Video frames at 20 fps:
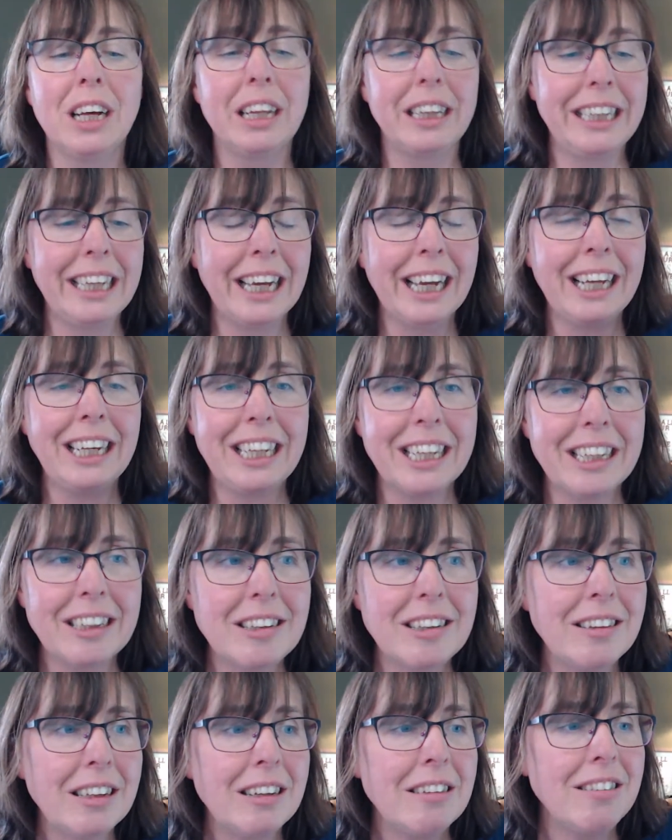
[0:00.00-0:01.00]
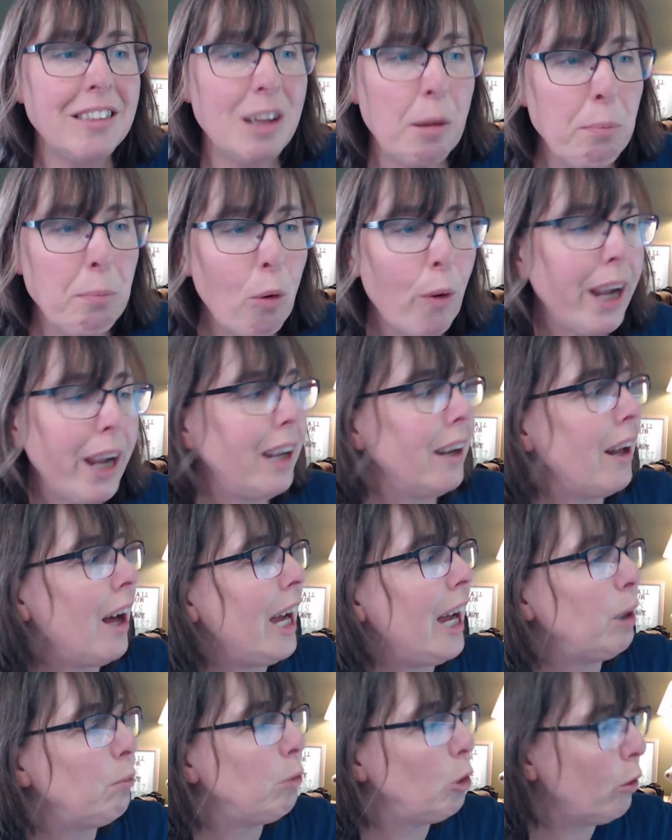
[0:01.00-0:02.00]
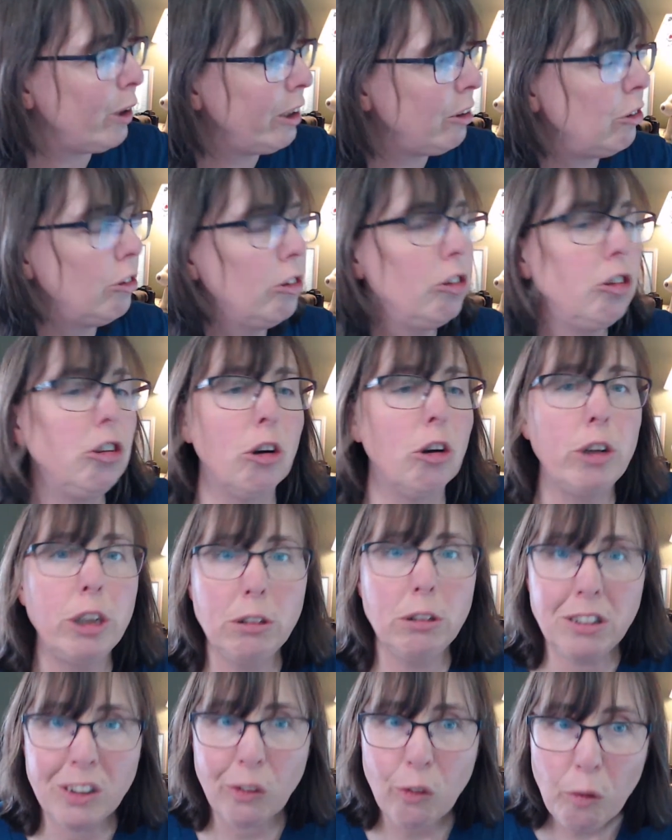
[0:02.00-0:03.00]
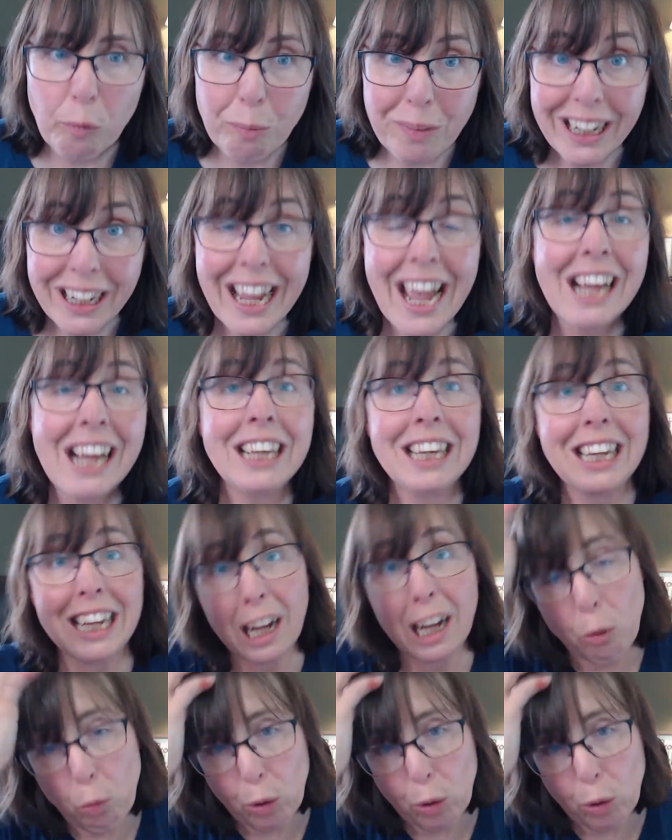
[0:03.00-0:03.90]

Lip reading: The idea is that at some point, I am going to show you some of my editing.